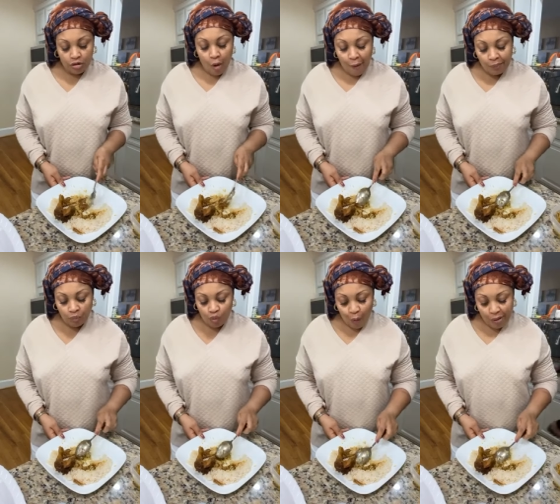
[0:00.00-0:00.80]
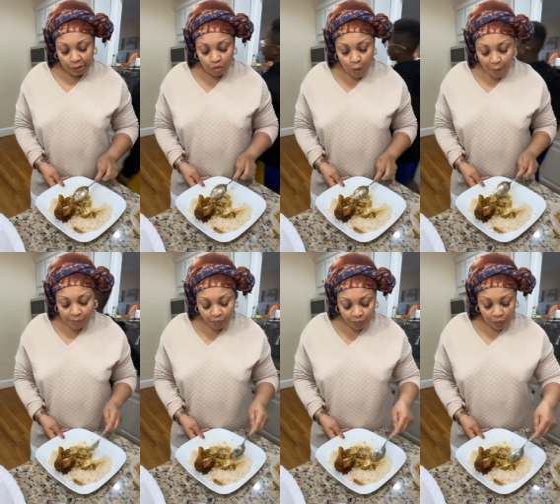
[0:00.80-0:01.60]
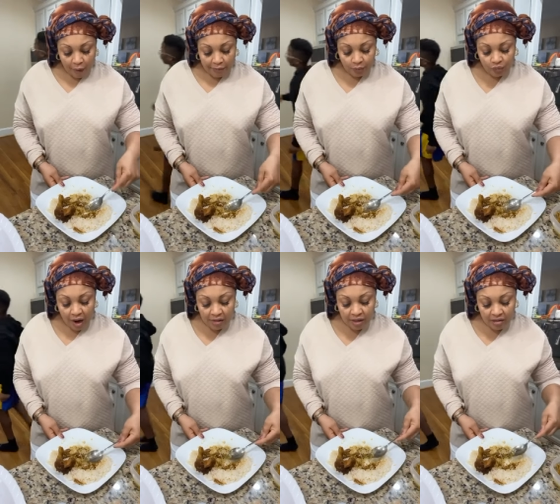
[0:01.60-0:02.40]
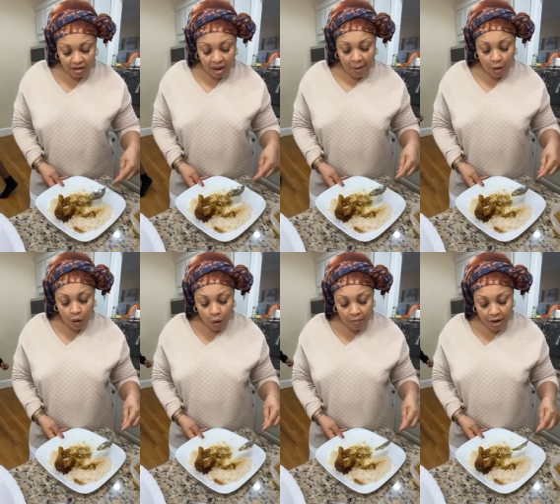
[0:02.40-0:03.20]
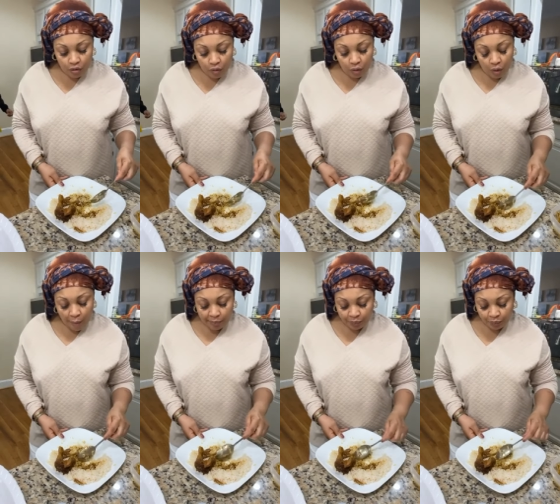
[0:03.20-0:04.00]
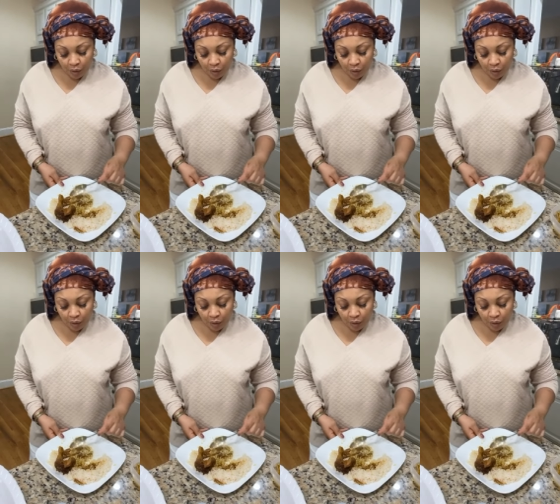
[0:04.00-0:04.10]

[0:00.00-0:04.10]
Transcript: So that's the thing about homemade cook